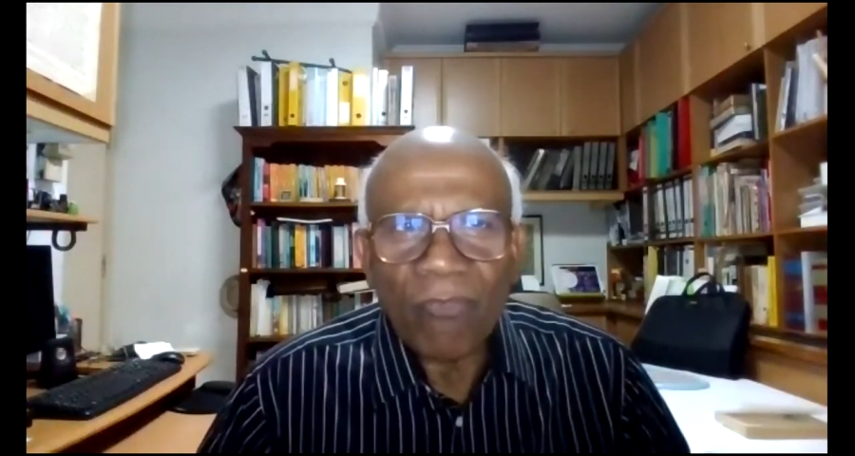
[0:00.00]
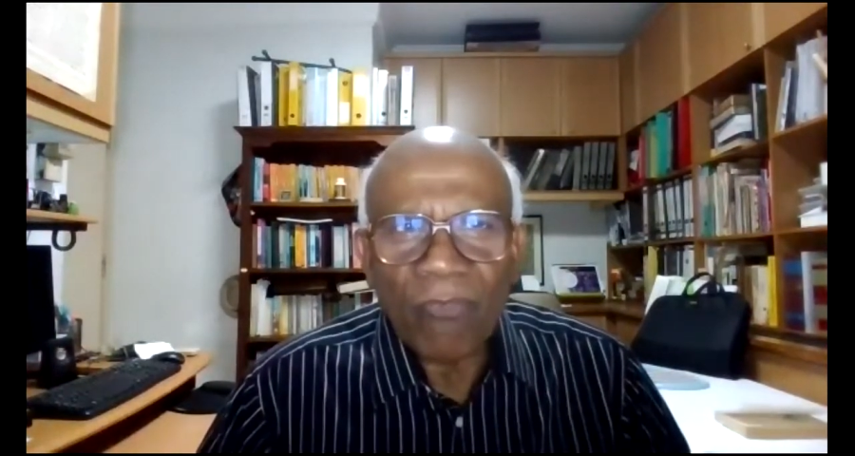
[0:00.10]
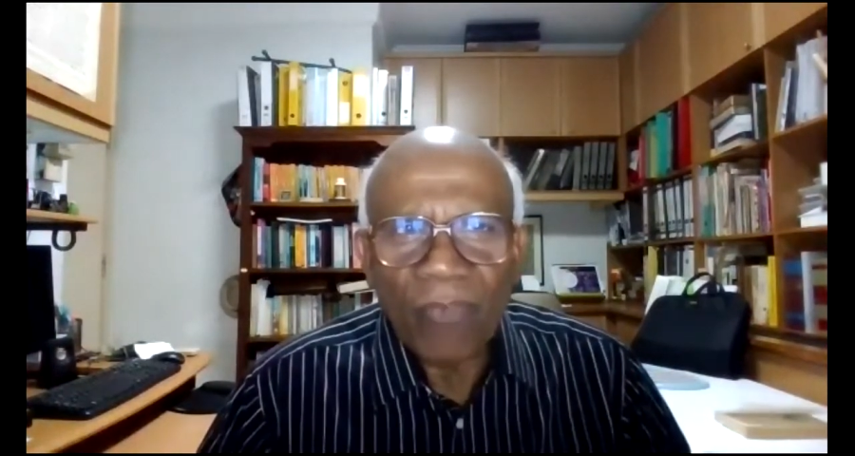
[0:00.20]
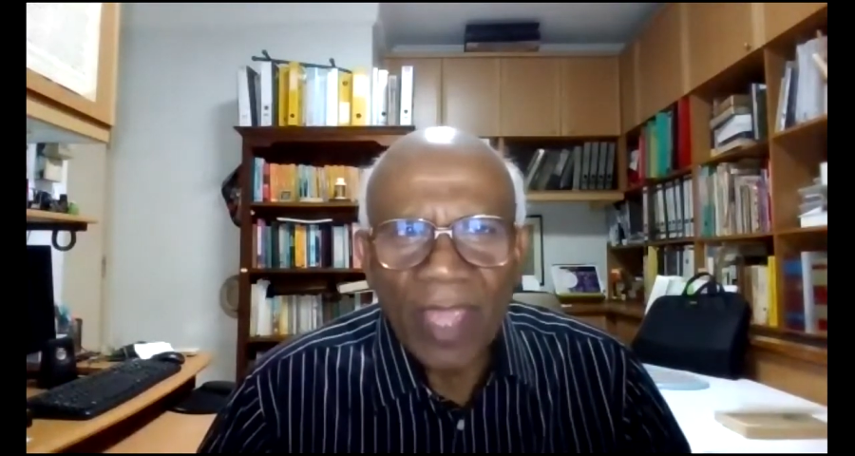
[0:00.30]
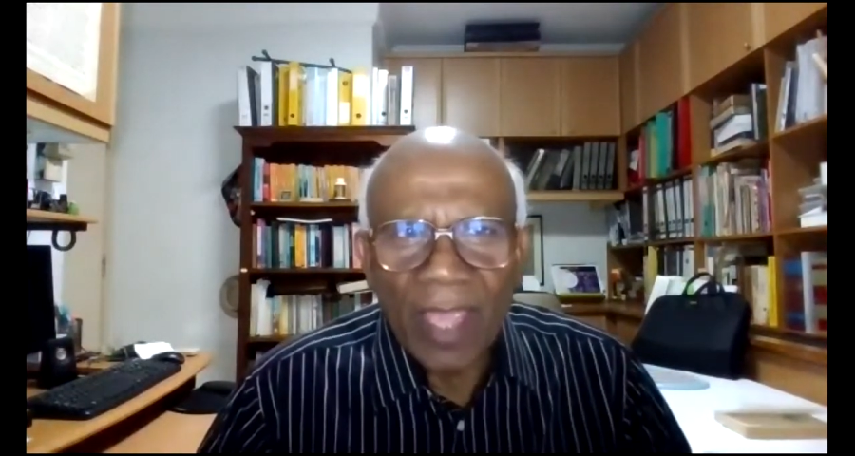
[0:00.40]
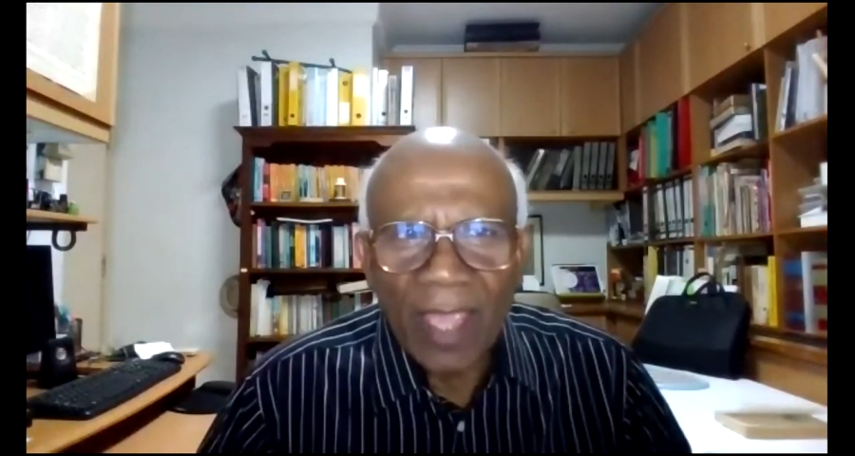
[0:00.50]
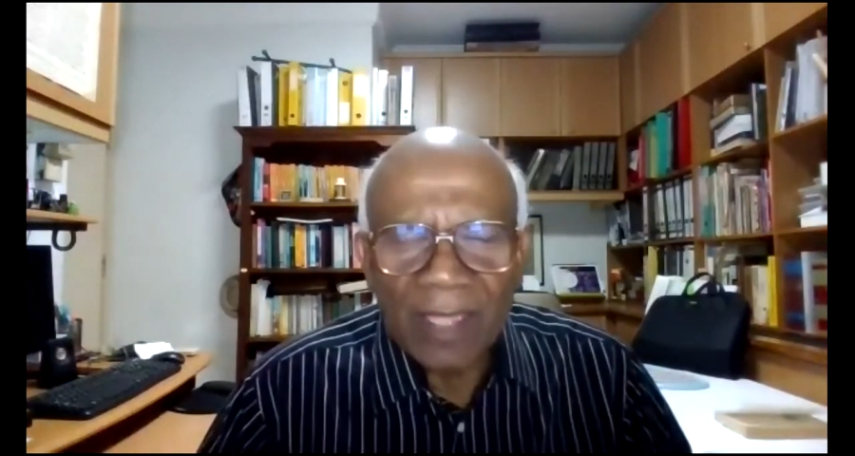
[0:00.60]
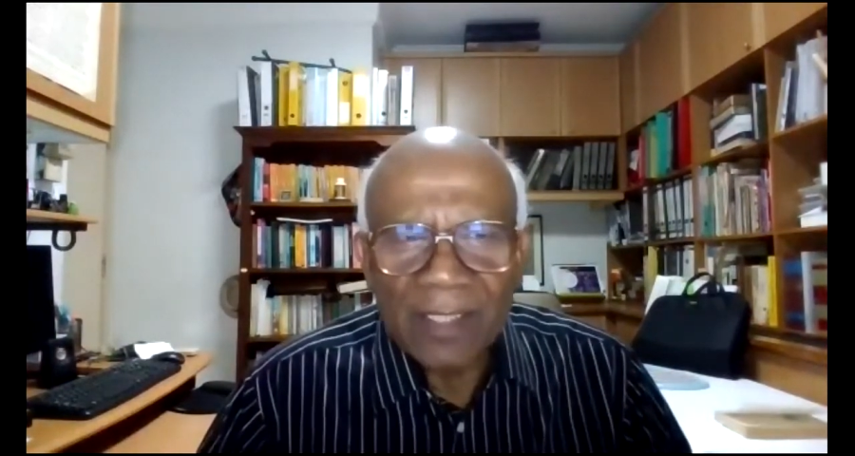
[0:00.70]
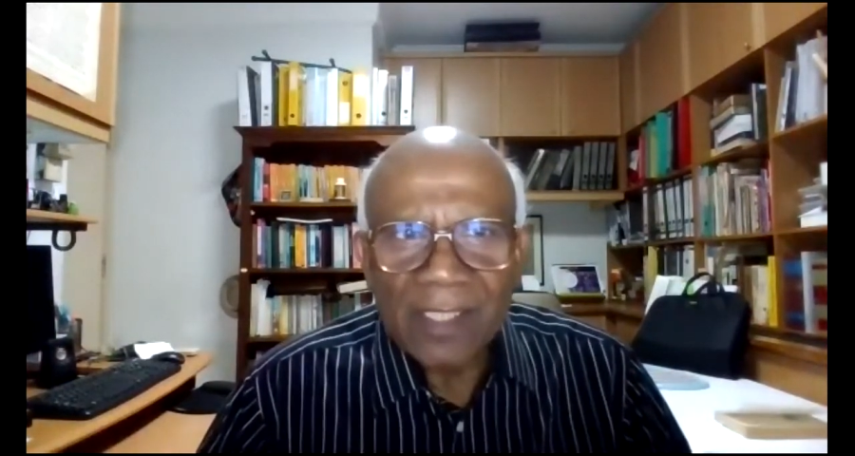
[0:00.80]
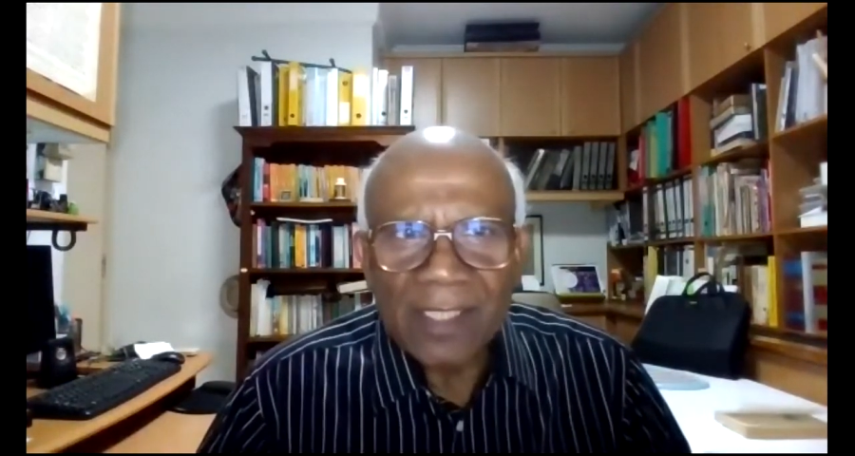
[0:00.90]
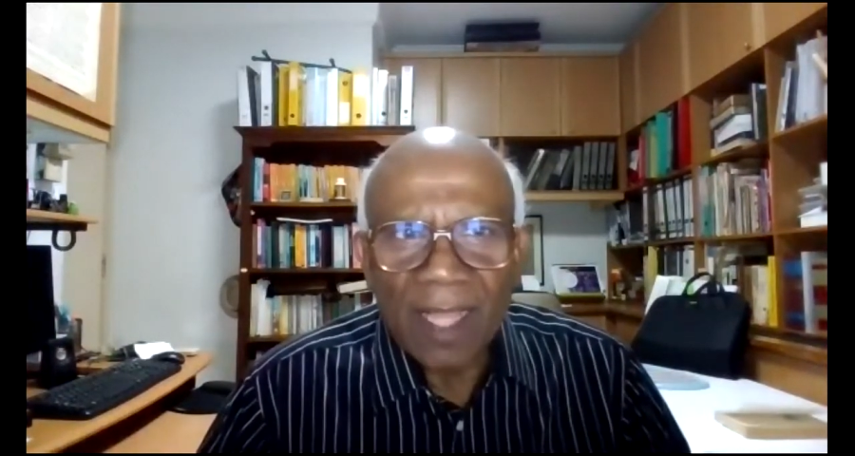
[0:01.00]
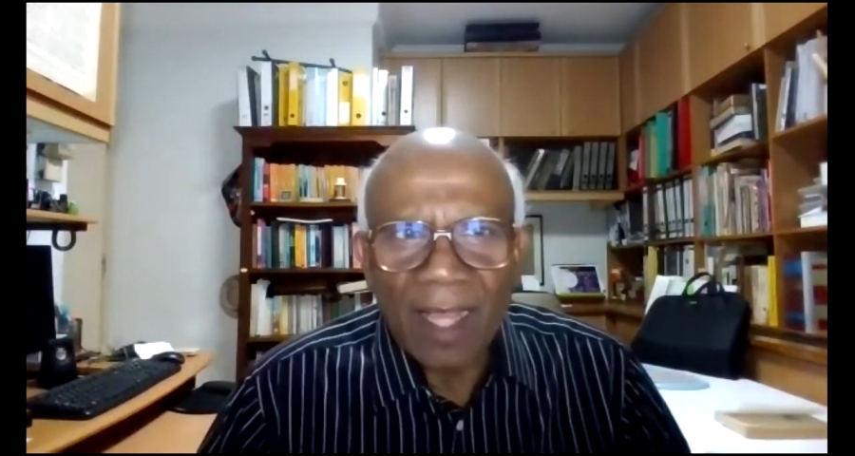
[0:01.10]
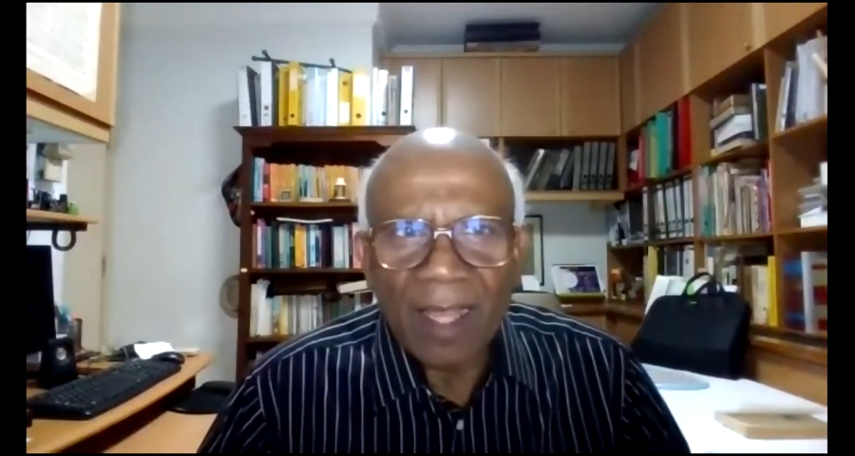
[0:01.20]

fats.